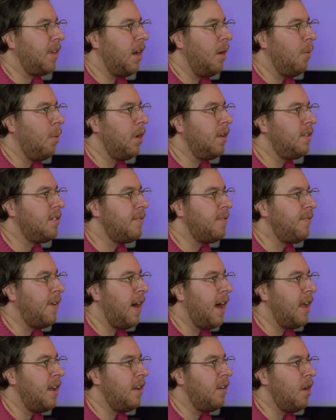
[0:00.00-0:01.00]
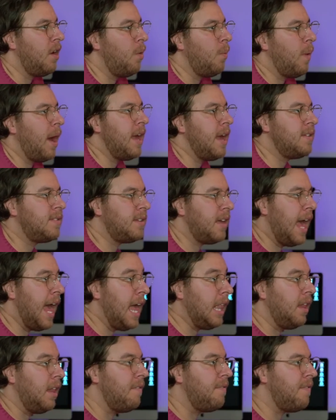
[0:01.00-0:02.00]
I wanted to find a way to
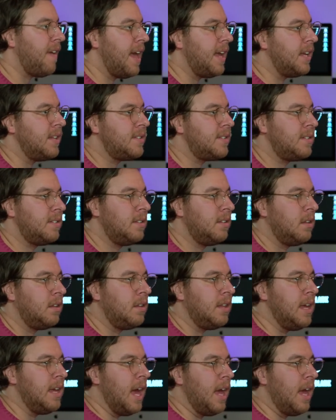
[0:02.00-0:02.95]
elevate the